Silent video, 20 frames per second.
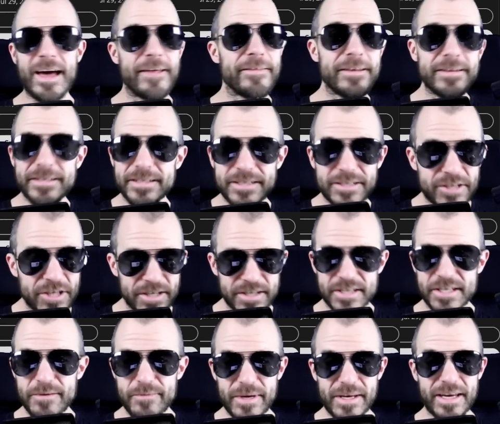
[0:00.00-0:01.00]
And this is just
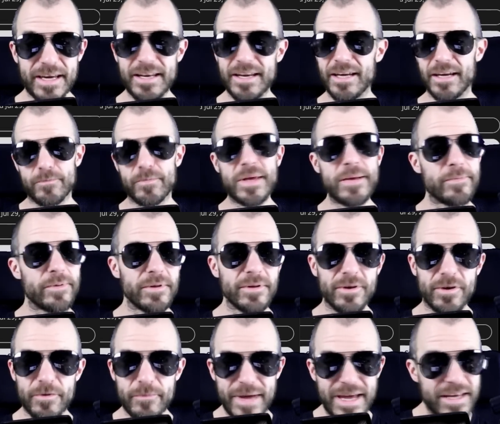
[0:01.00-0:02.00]
the beginning. People
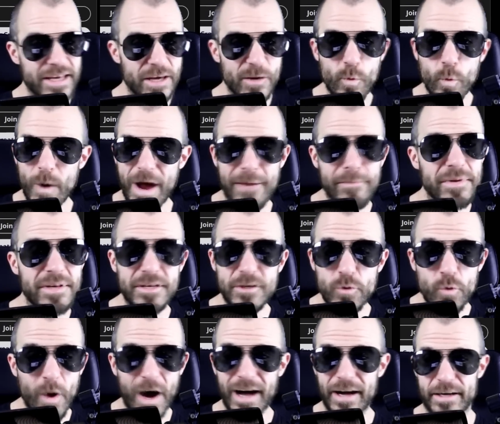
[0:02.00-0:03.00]
are making web
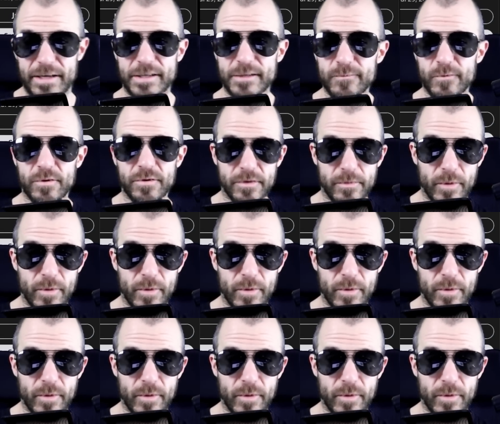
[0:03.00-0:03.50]
UIs for the